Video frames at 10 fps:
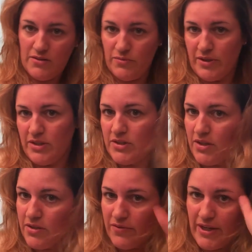So we're gonna
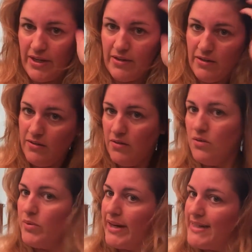start over here.
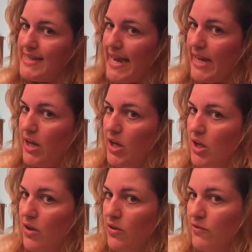We're gonna take
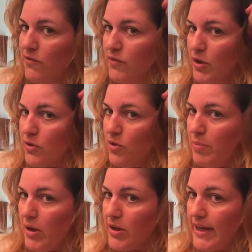vertical
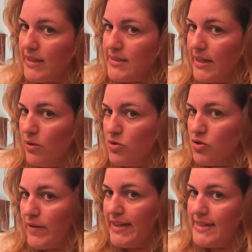partings that go
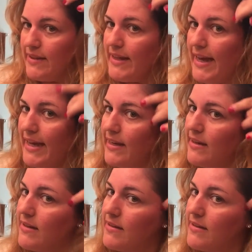straight down the head.